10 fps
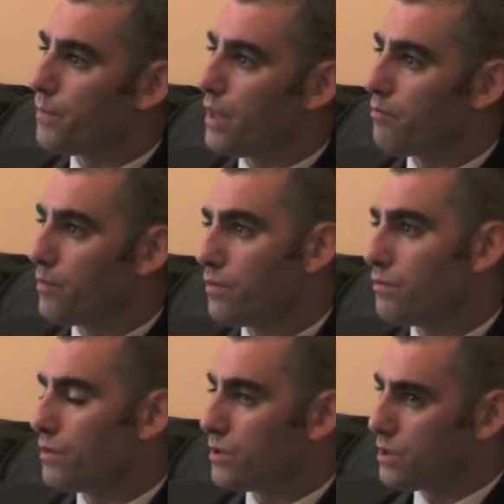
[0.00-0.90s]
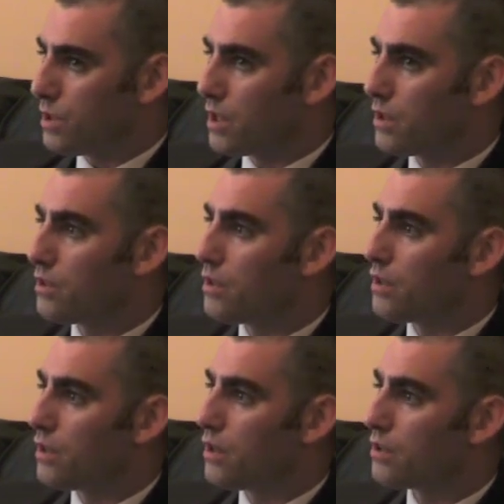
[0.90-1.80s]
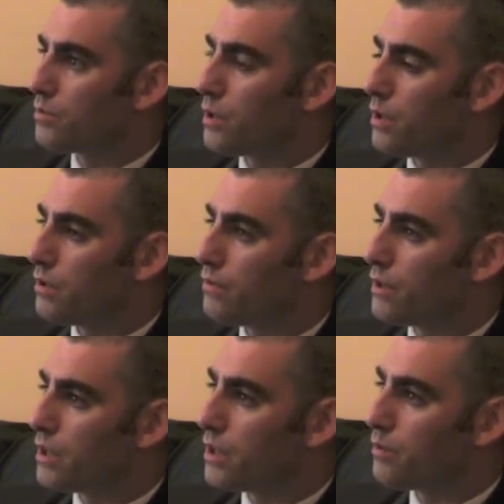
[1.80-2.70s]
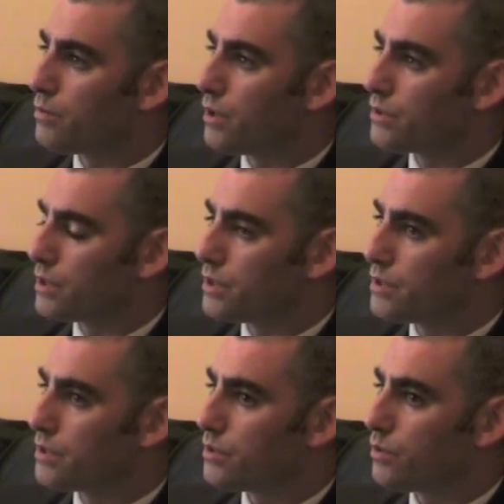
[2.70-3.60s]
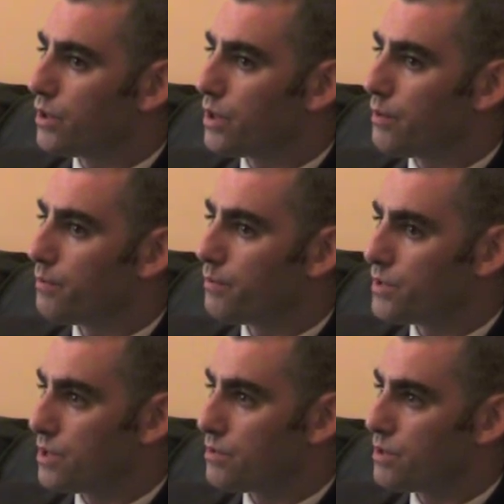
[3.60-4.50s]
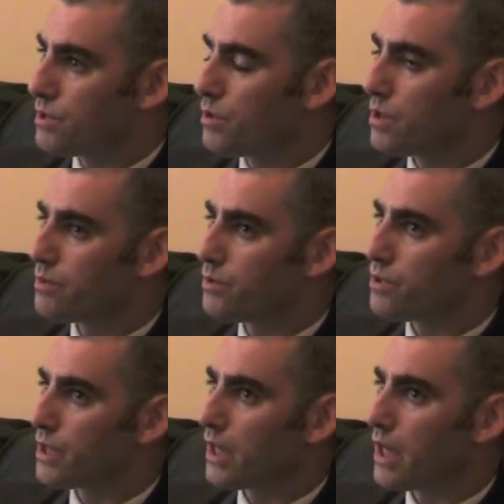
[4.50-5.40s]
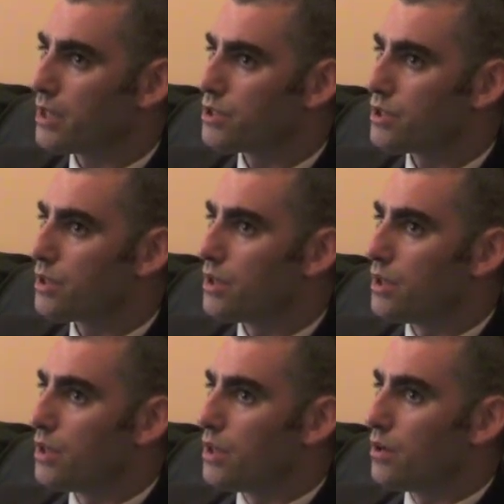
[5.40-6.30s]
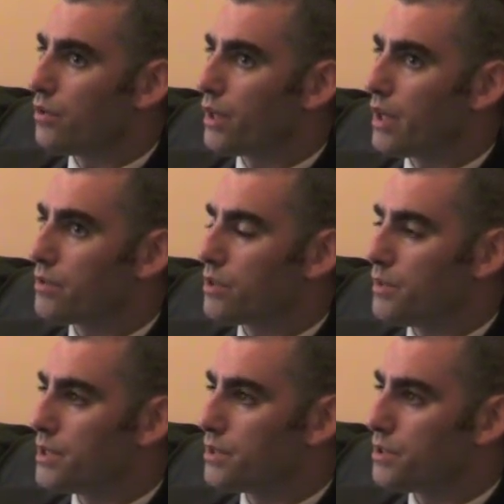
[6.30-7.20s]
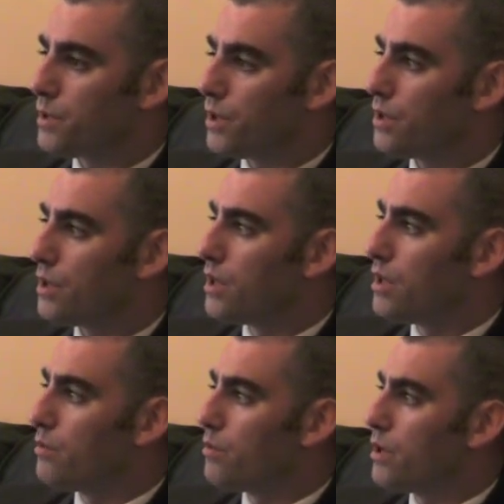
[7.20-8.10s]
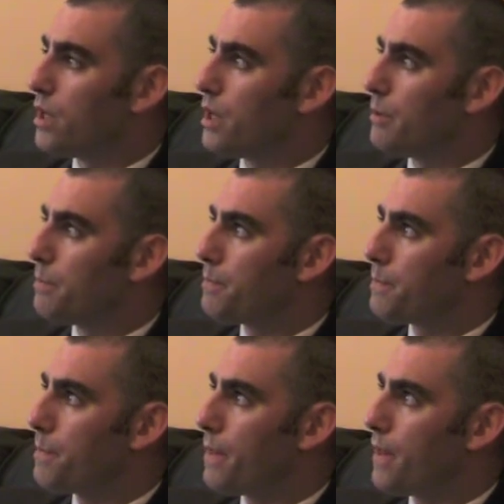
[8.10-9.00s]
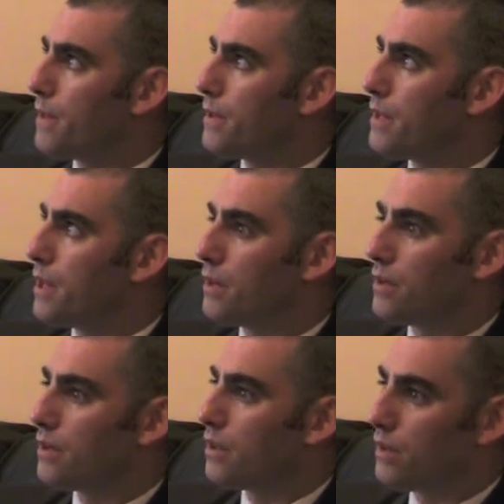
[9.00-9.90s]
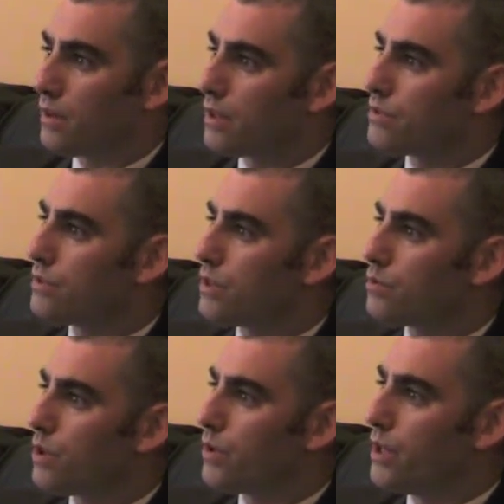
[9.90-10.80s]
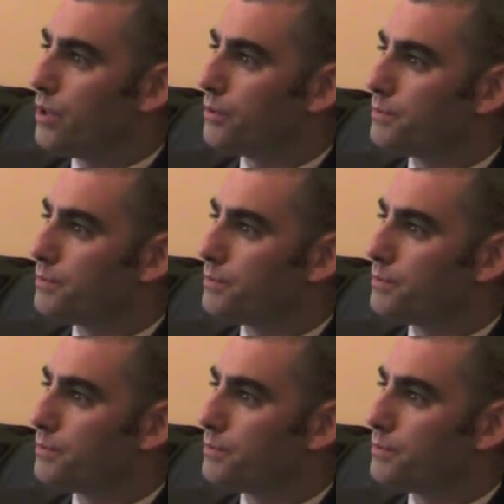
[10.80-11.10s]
They haven't been, certainly in the last part of the processes with since Mr. Williamson was engaged on the Council of Ministers part. But I think that's where we are.